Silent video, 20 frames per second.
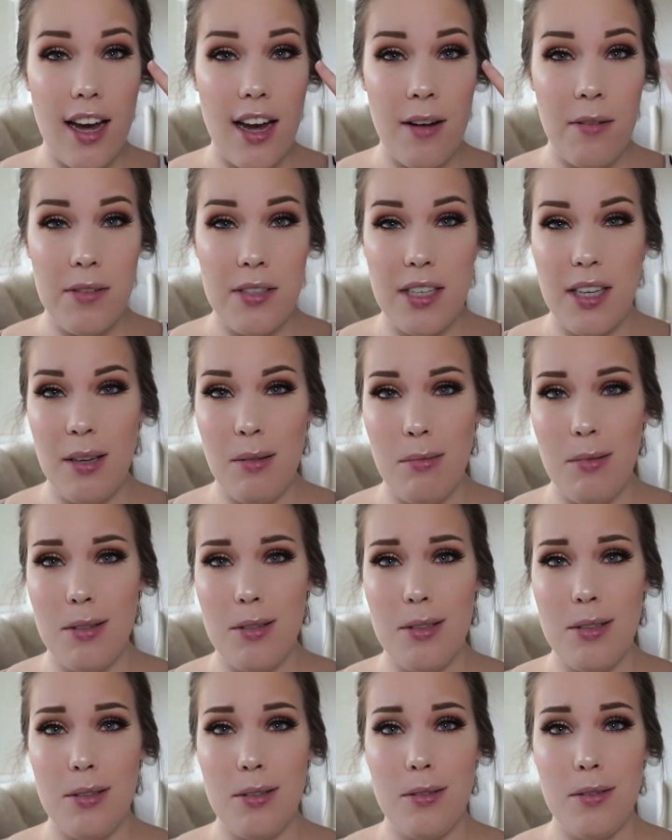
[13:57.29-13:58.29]
I was
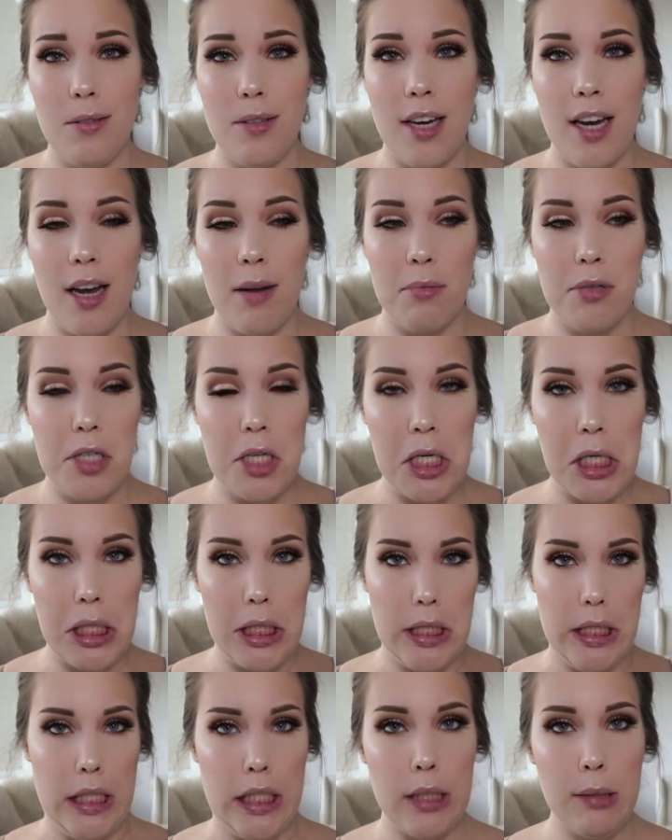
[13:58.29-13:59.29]
able to capture a
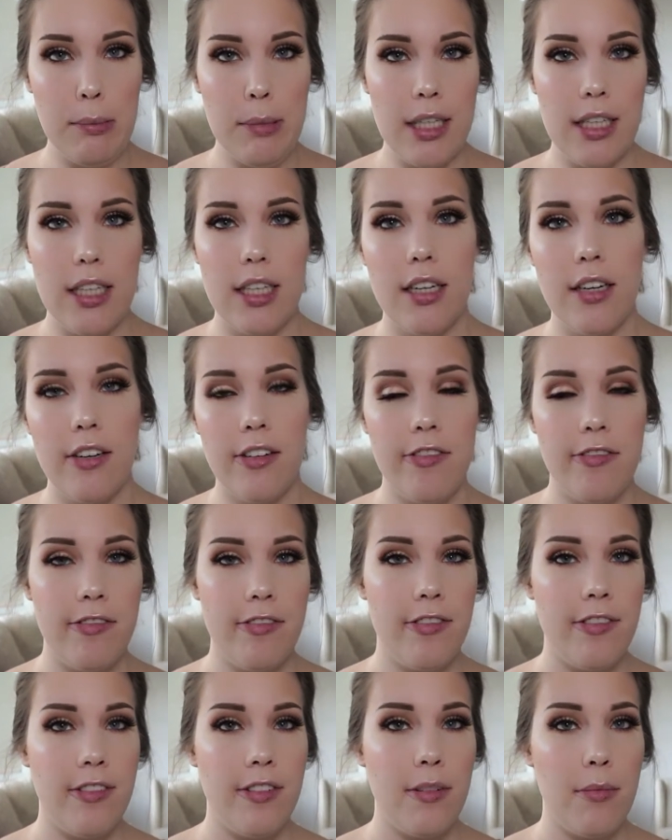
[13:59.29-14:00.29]
little bit
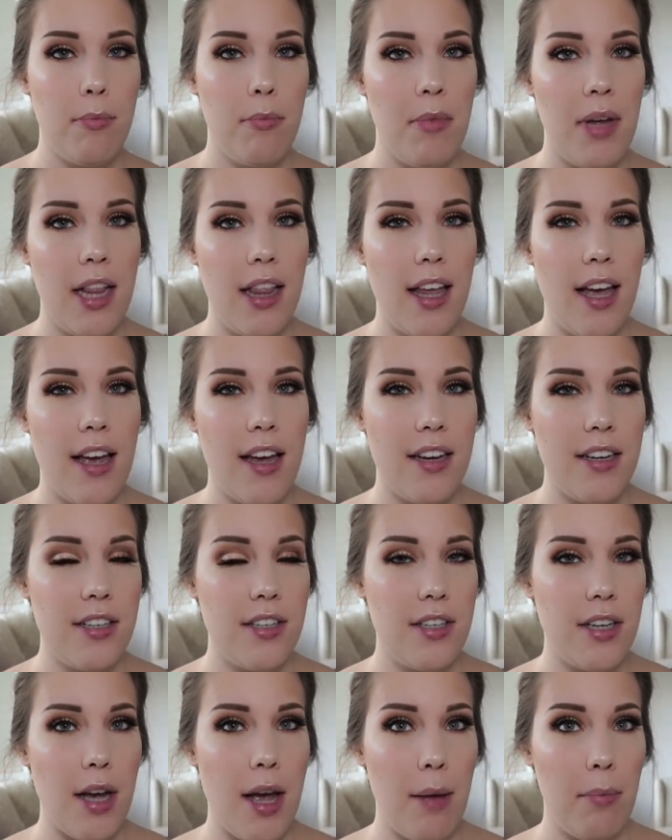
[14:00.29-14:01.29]
of my
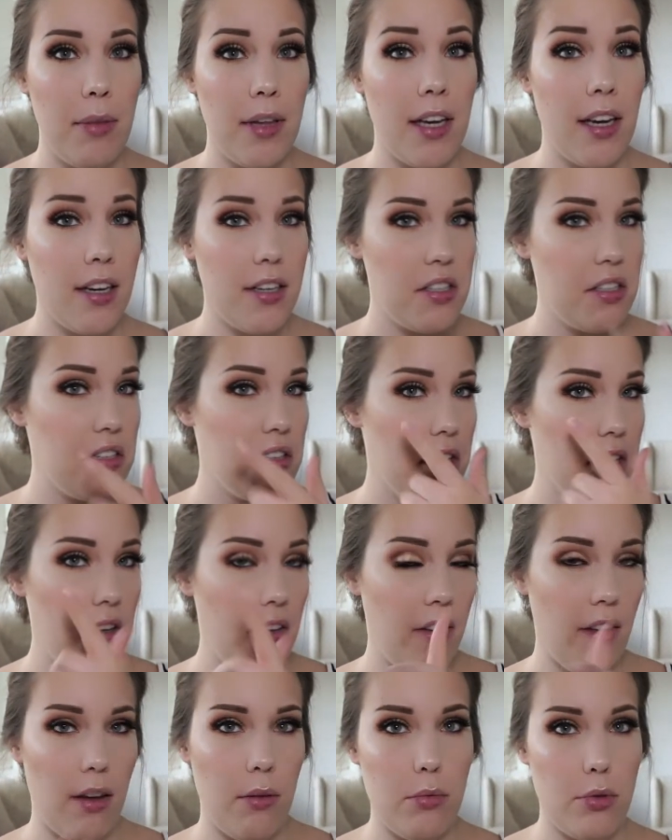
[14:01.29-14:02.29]
lash application.
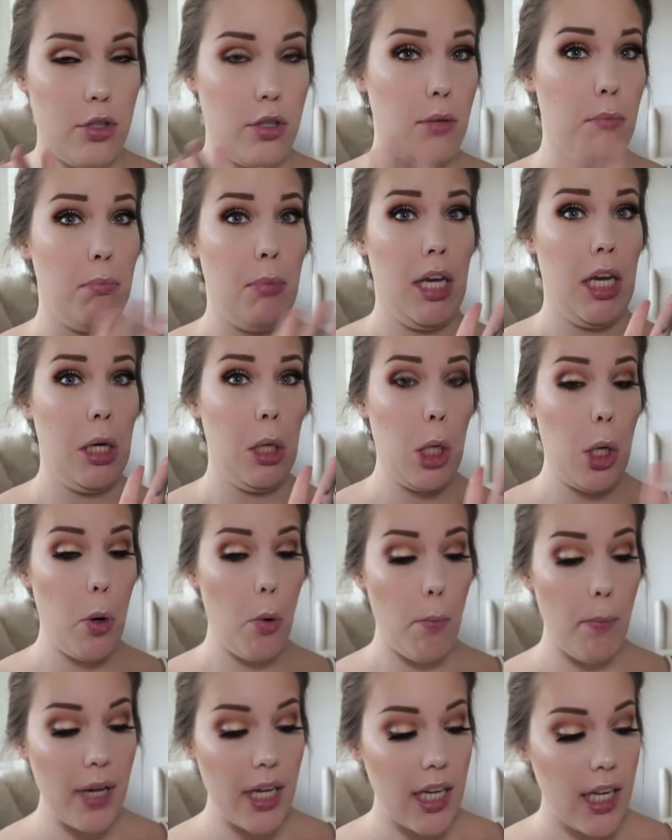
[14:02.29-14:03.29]
This eye was just a big
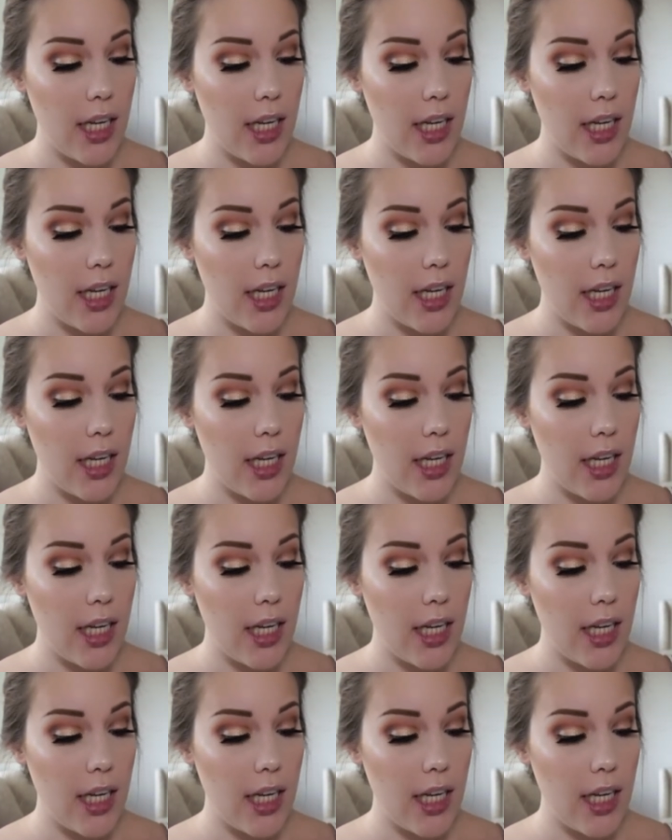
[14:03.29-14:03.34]
nope.